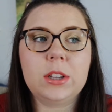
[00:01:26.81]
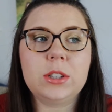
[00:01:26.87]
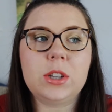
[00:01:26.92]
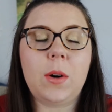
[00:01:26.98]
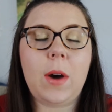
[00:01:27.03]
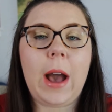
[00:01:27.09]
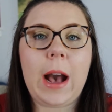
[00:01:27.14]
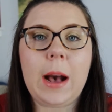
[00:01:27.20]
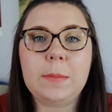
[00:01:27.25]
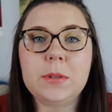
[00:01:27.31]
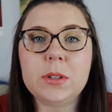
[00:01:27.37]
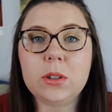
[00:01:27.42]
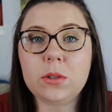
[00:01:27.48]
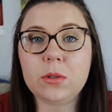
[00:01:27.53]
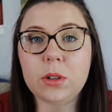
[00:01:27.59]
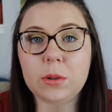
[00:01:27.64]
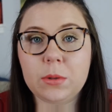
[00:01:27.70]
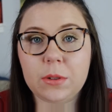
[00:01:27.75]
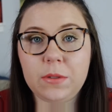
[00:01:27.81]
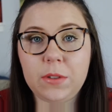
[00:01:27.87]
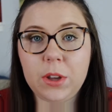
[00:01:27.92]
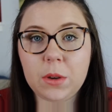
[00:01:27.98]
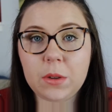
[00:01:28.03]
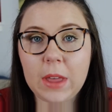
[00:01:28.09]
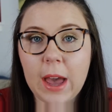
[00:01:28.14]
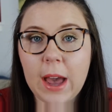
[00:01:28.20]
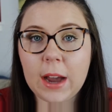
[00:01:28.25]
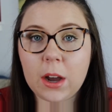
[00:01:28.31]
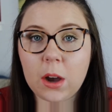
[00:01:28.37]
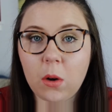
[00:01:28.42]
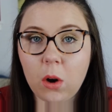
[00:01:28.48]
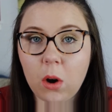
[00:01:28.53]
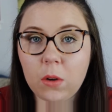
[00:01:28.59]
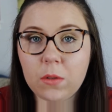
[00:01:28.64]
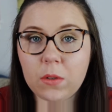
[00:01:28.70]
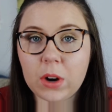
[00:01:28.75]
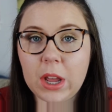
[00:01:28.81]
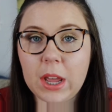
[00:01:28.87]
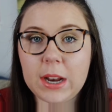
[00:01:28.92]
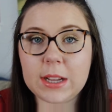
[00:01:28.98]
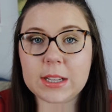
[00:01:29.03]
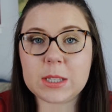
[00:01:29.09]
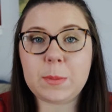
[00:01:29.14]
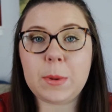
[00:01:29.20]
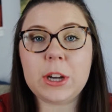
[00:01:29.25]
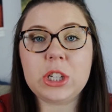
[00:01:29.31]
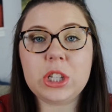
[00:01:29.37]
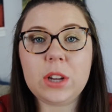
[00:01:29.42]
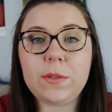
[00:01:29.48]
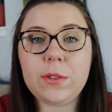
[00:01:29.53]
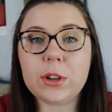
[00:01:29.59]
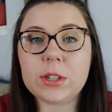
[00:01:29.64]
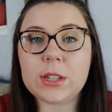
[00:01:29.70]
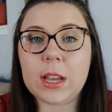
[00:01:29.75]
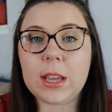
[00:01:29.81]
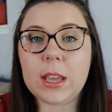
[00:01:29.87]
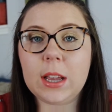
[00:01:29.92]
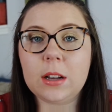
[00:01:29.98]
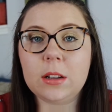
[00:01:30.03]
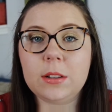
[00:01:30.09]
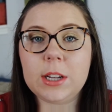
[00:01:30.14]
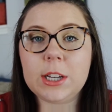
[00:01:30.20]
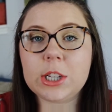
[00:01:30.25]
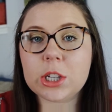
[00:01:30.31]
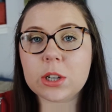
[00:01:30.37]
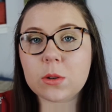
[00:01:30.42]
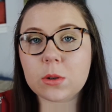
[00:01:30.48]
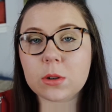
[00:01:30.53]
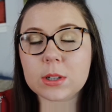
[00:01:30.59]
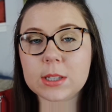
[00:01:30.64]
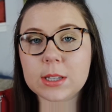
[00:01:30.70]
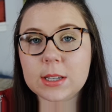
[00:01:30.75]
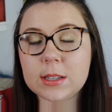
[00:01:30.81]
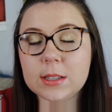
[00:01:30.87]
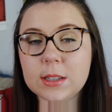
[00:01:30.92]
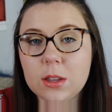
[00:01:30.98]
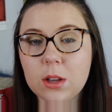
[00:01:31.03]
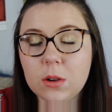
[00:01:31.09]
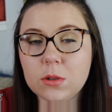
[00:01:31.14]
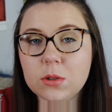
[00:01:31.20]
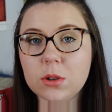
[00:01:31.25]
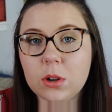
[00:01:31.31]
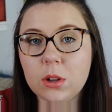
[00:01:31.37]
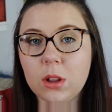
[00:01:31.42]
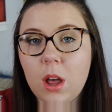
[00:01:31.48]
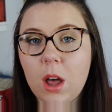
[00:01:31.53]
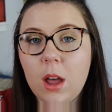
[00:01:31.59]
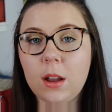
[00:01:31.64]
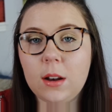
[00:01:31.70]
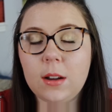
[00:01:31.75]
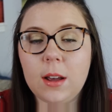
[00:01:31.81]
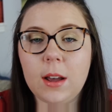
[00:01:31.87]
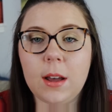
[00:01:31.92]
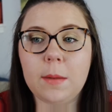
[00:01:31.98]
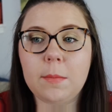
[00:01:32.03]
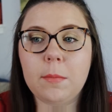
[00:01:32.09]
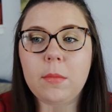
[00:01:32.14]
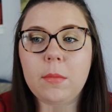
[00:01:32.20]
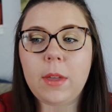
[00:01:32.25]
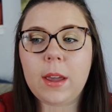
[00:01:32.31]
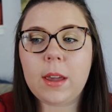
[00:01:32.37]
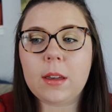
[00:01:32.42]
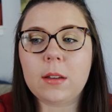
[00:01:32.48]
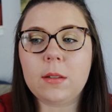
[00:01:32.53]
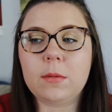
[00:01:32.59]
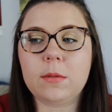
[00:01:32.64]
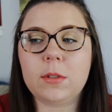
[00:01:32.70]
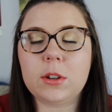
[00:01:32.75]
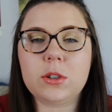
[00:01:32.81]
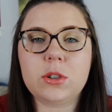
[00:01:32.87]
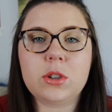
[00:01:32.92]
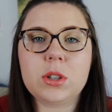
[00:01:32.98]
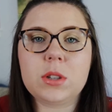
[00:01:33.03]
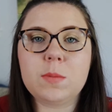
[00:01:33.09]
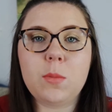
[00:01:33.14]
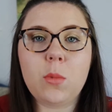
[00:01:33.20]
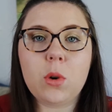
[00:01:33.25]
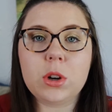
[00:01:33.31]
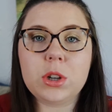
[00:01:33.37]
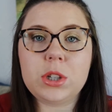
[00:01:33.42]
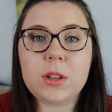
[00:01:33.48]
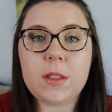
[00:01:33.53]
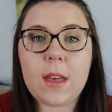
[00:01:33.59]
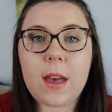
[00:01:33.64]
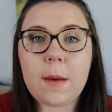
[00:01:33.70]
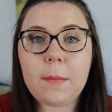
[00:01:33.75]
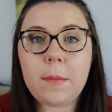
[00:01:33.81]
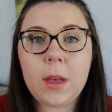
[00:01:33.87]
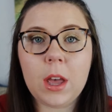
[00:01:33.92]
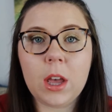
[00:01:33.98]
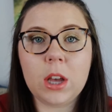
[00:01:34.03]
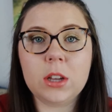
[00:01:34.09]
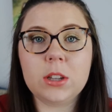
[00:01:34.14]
So absolutely review that, go over it, especially if you're taking collegiate courses. Those are a lot, like there's just more to them.